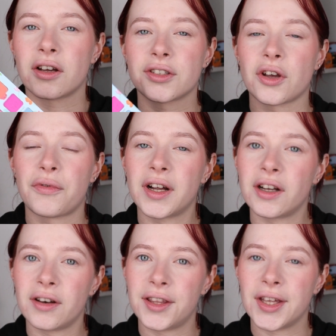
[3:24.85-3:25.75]
So far, the
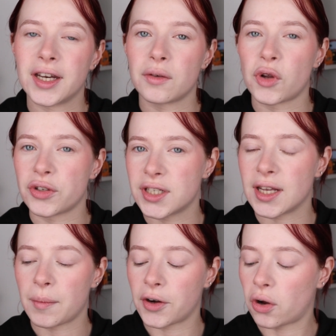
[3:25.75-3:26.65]
only thing that I'm
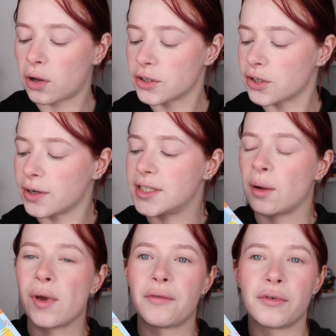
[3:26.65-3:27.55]
noticing about the color store is
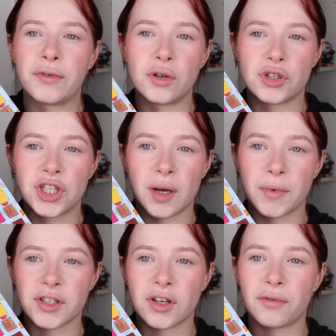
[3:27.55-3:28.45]
that we have a few
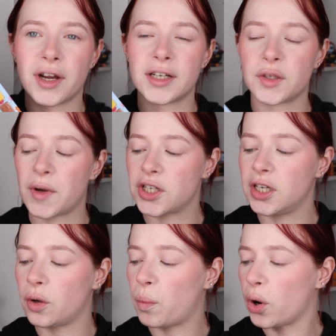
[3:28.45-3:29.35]
shimmers over here, especially
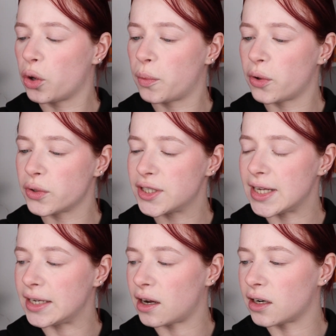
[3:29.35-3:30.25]
the purples,
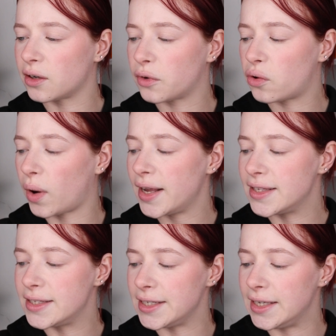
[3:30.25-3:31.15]
that are
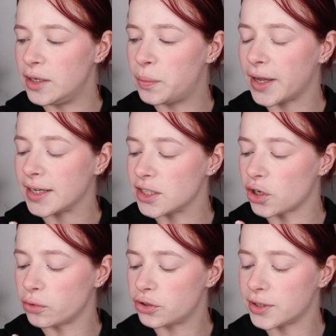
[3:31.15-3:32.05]
quite deep and that
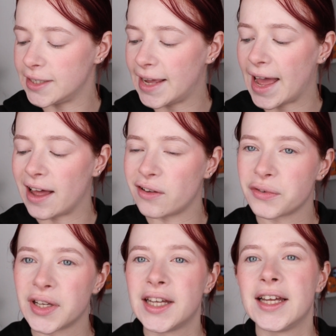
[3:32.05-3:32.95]
don't really have